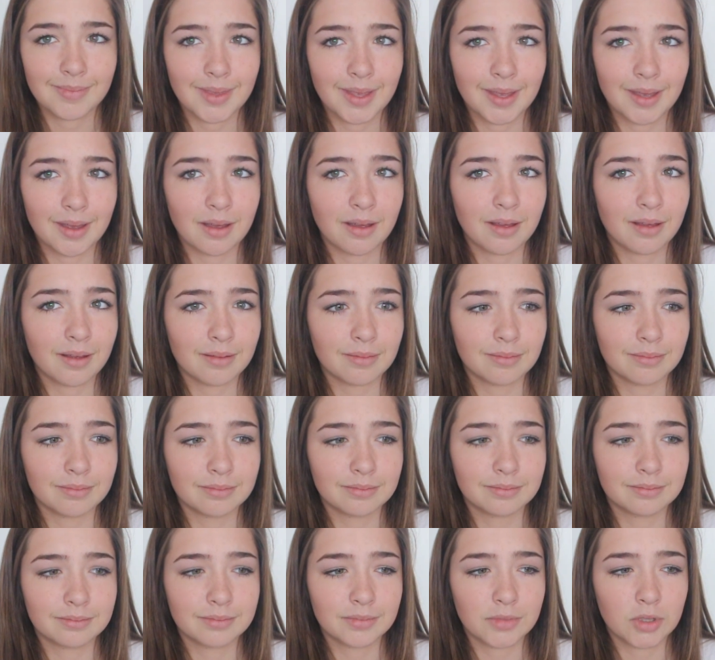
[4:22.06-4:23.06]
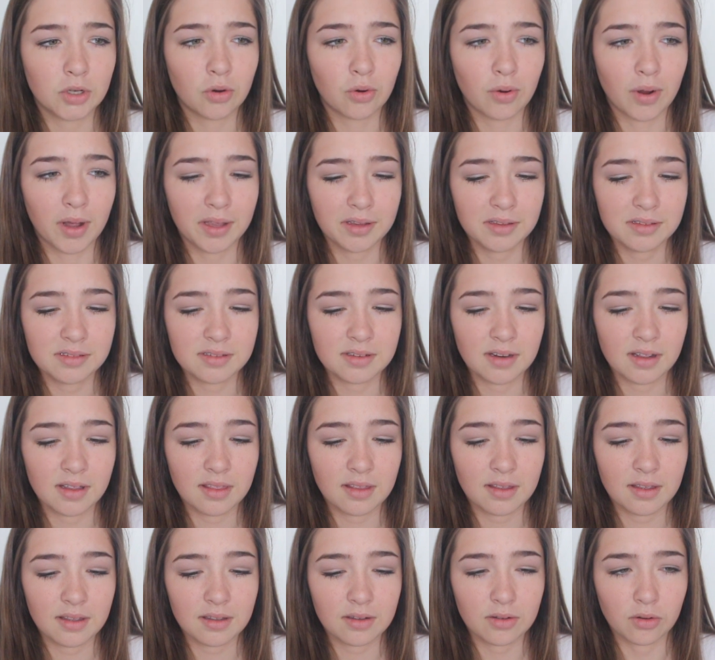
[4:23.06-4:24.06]
Um, Crest, I
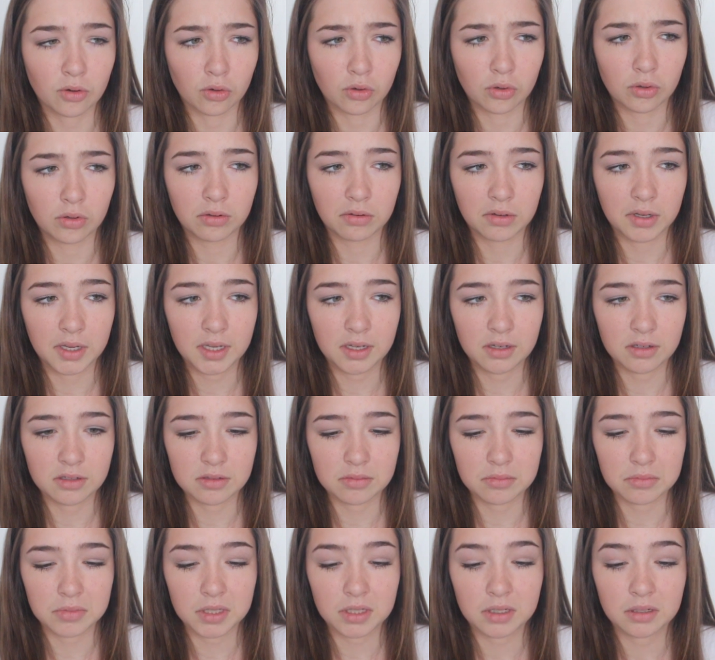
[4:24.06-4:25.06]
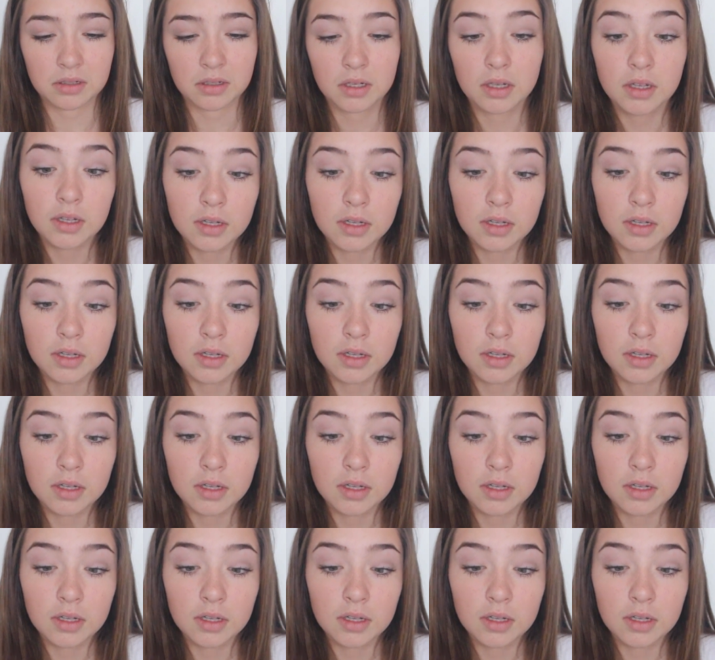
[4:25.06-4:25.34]
think, or Colgate or something.